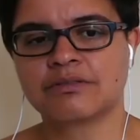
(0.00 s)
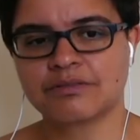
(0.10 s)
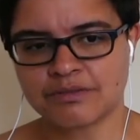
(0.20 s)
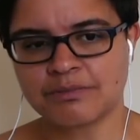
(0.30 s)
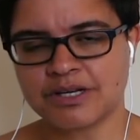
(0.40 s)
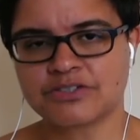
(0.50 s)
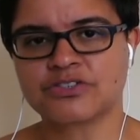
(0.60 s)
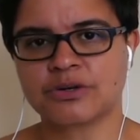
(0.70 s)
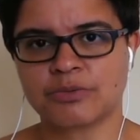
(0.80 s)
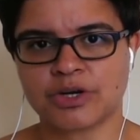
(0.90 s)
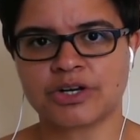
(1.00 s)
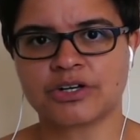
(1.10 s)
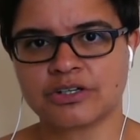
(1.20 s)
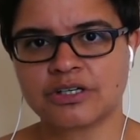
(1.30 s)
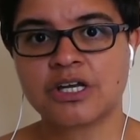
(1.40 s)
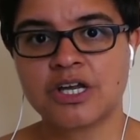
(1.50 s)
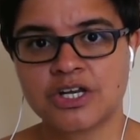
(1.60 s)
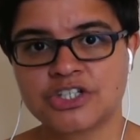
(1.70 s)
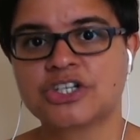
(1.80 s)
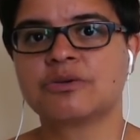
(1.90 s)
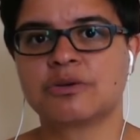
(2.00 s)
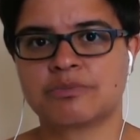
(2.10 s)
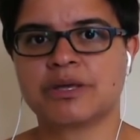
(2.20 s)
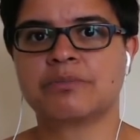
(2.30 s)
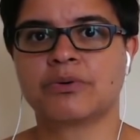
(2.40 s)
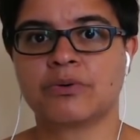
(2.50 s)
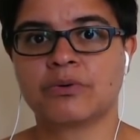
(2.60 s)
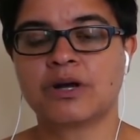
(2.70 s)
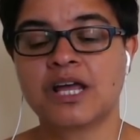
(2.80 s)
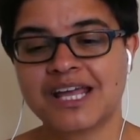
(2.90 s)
the military were going to shoot at people.